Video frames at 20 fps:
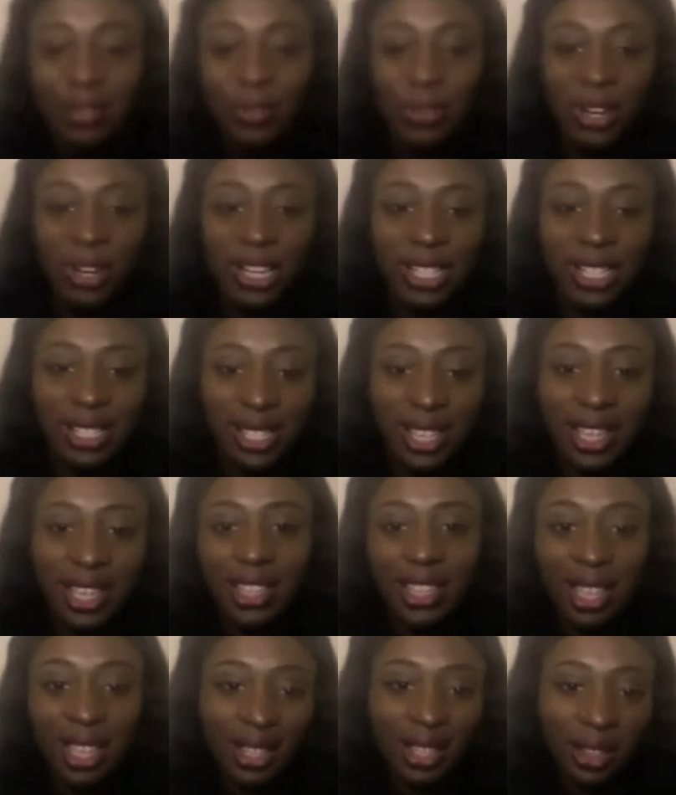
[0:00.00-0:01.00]
friends,
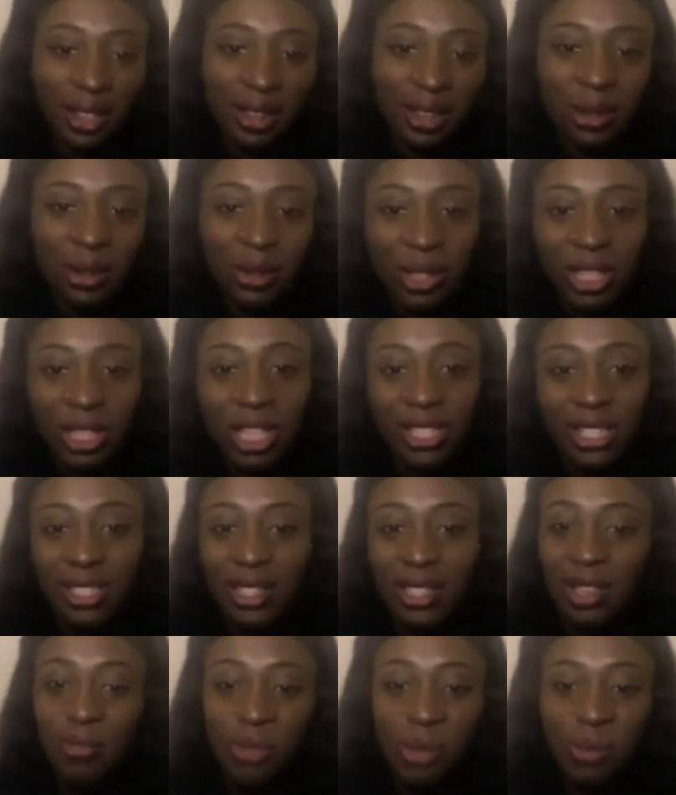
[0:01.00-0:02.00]
they know that
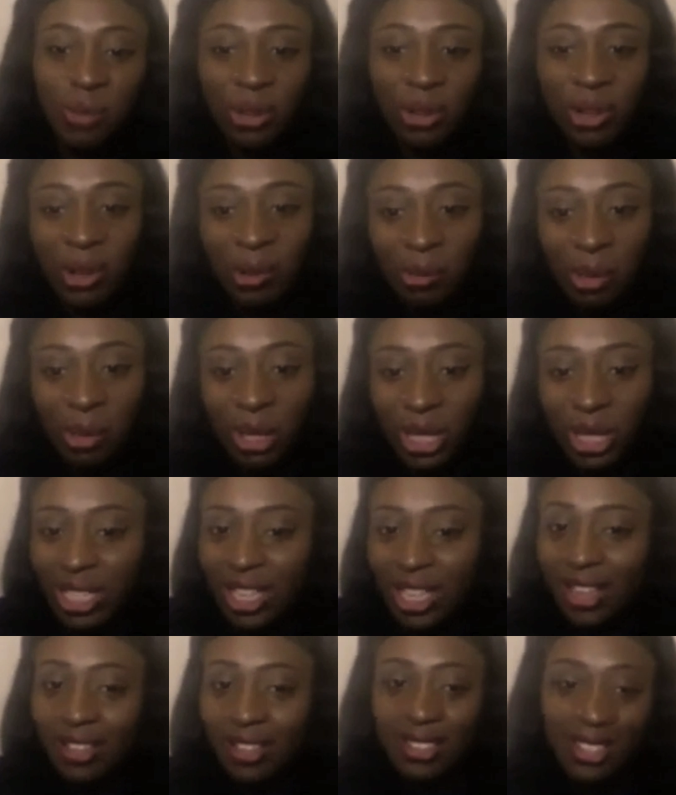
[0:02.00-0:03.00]
certain people got body
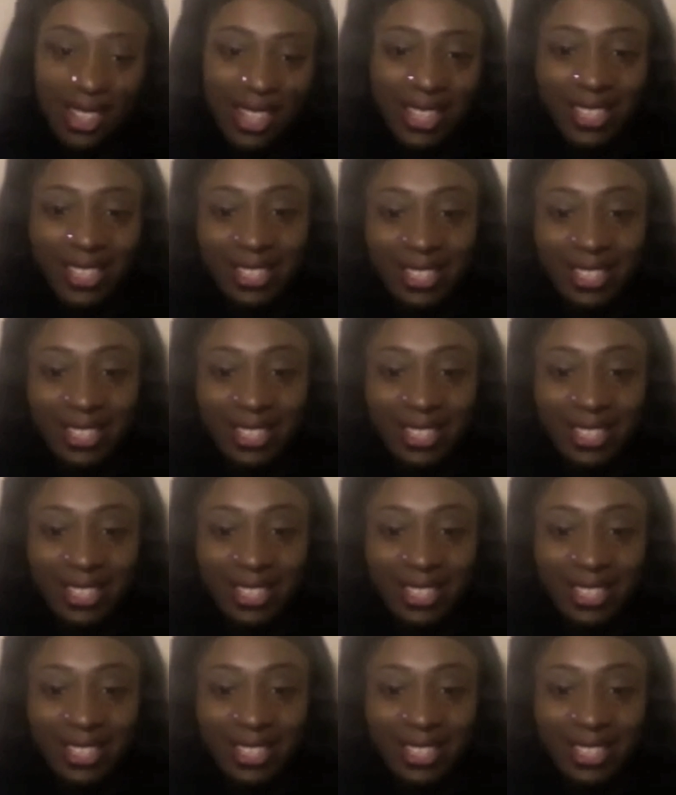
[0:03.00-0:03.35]
counts and they're